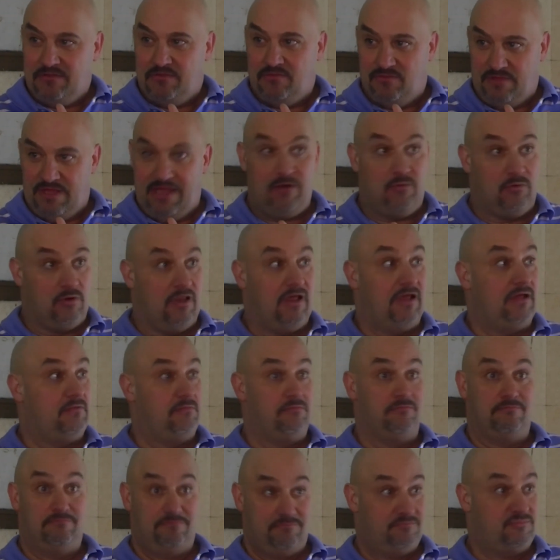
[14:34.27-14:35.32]
they were like,
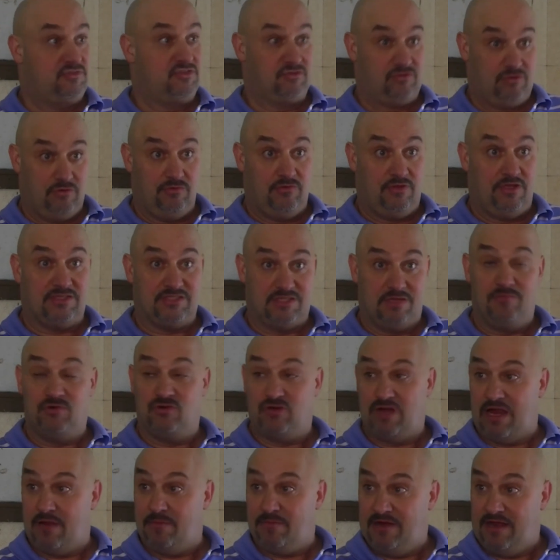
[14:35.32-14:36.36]
"Screw this! I'm
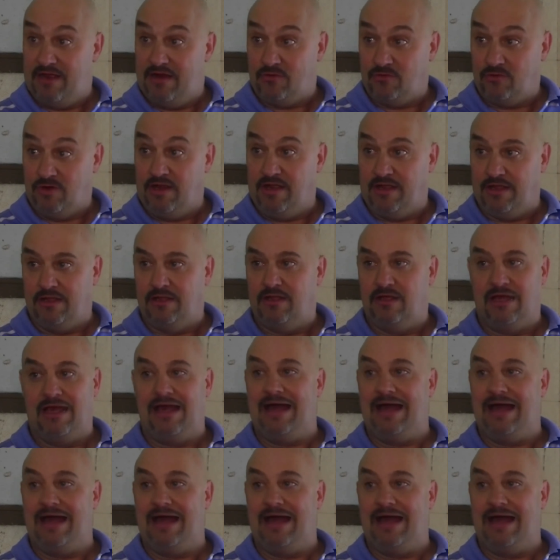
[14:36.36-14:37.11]
grabbing that ring."